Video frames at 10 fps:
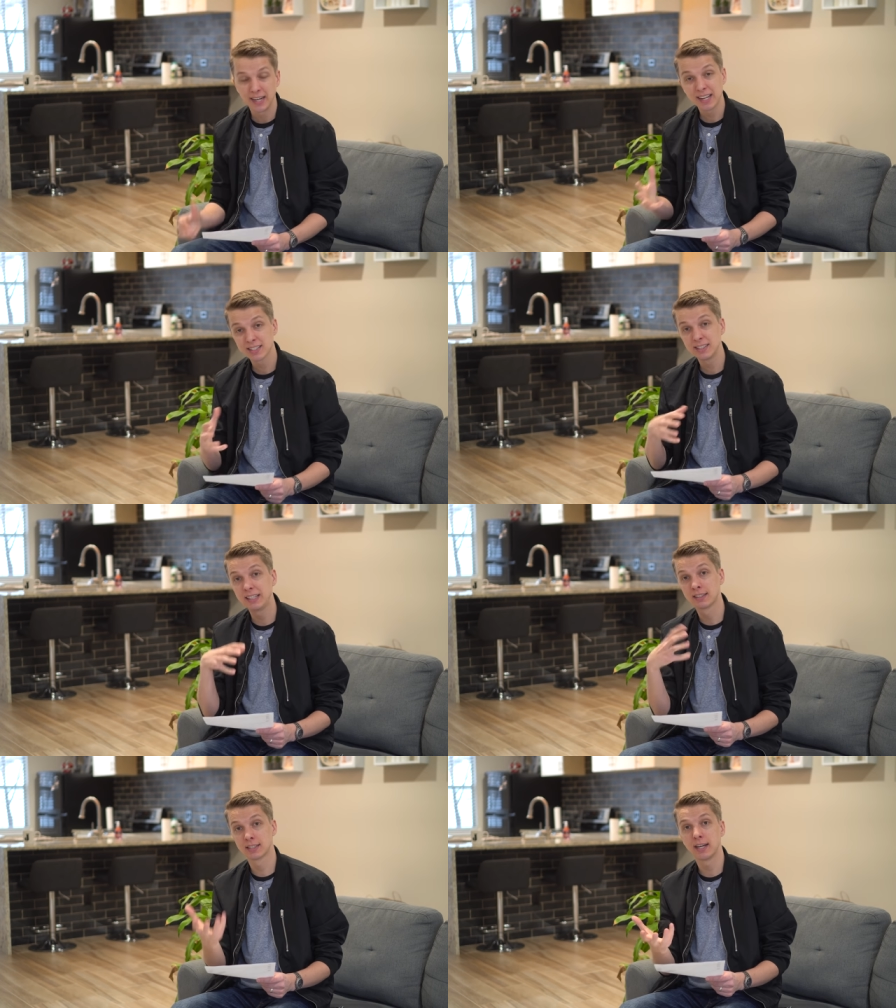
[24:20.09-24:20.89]
And I guess the
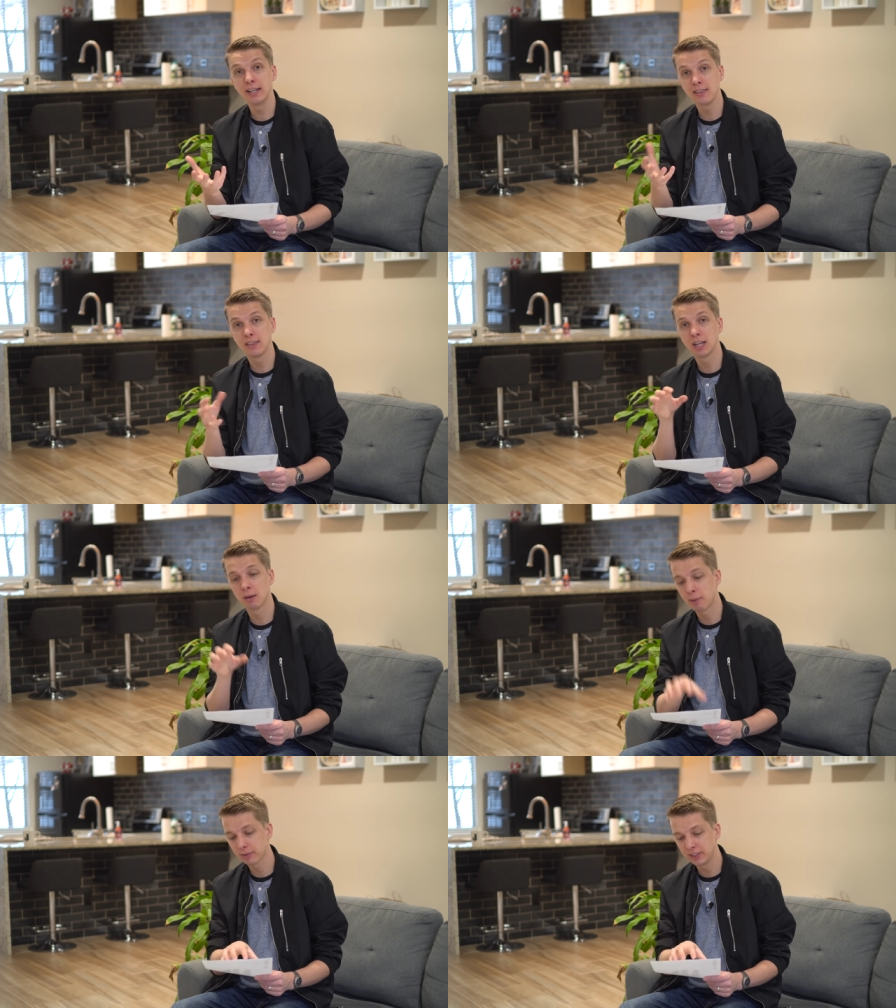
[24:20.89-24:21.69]
exciting thing
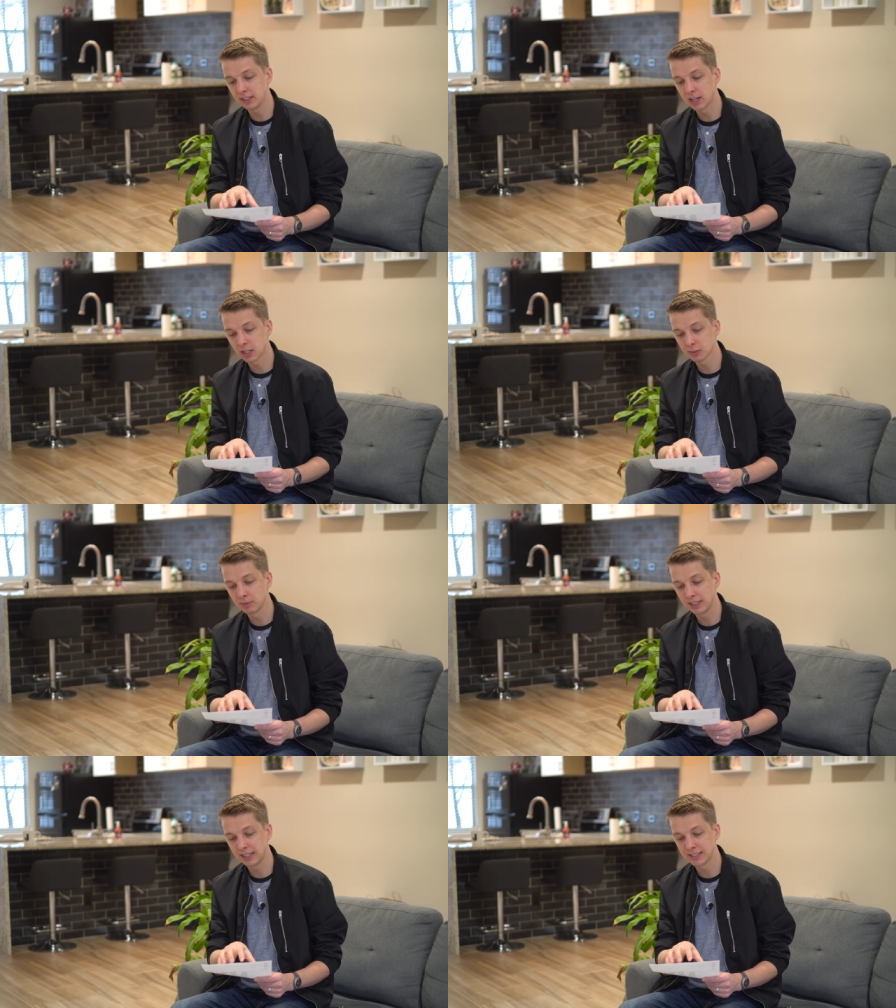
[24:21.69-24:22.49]
about the announcement